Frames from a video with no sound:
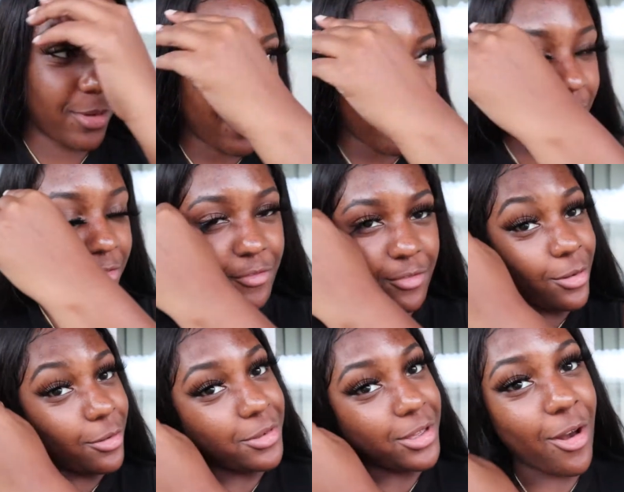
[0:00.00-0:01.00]
We all
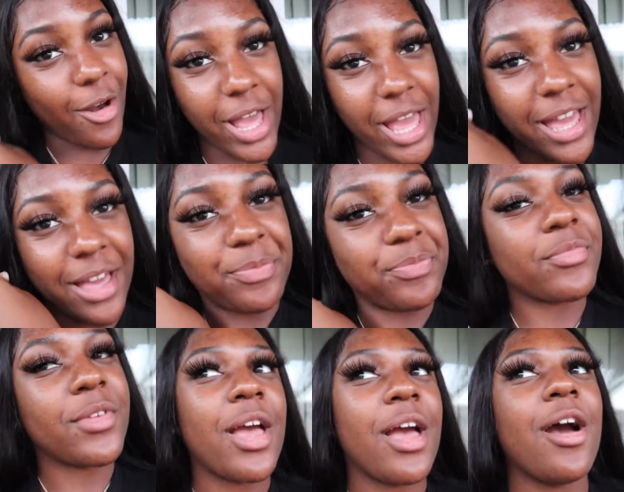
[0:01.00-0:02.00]
full, we all ate
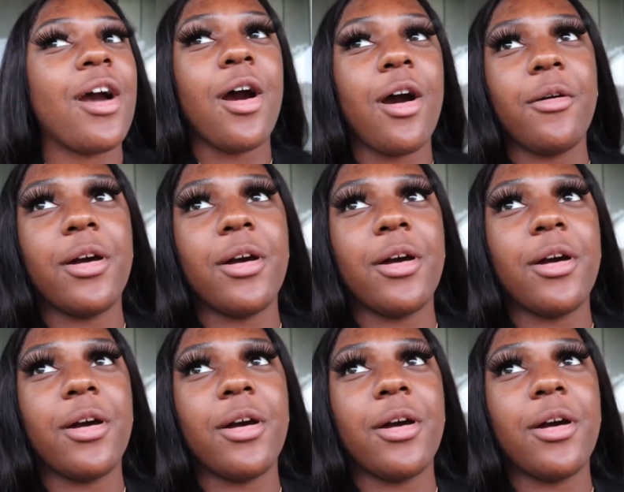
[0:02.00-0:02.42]
or